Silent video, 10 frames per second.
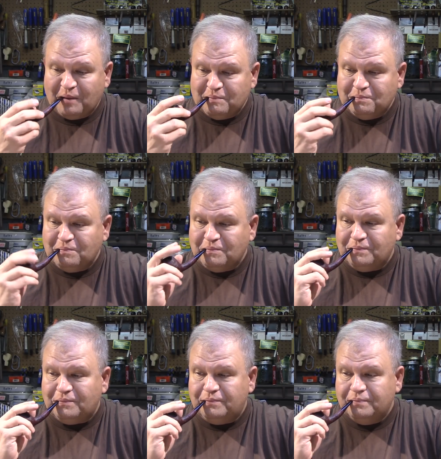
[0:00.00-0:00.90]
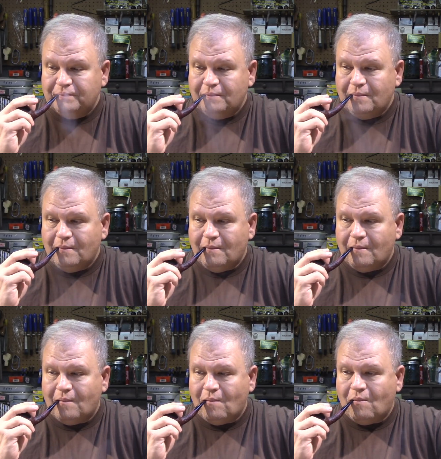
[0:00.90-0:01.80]

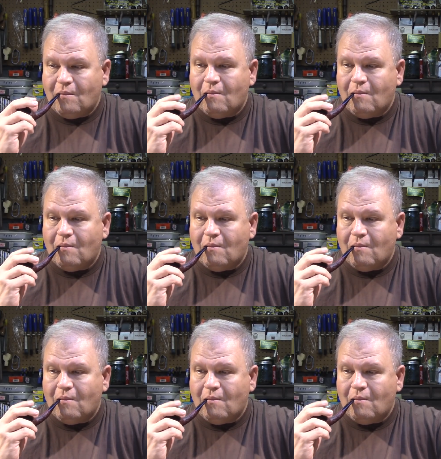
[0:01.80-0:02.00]
Nothing is said.